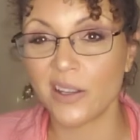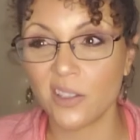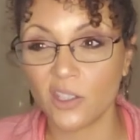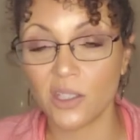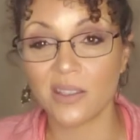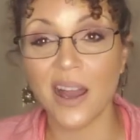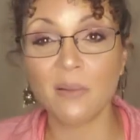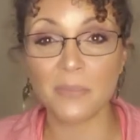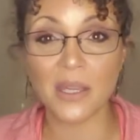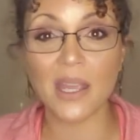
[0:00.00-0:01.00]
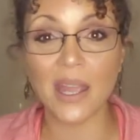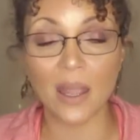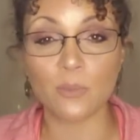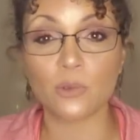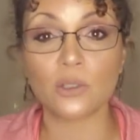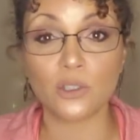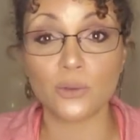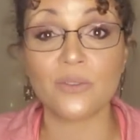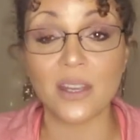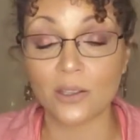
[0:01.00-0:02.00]
is just not being able to
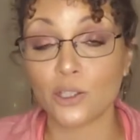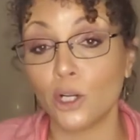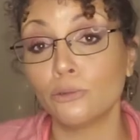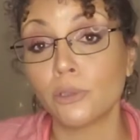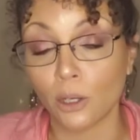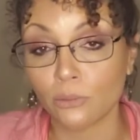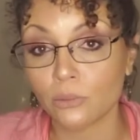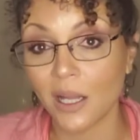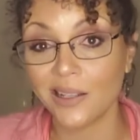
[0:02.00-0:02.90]
do things alone,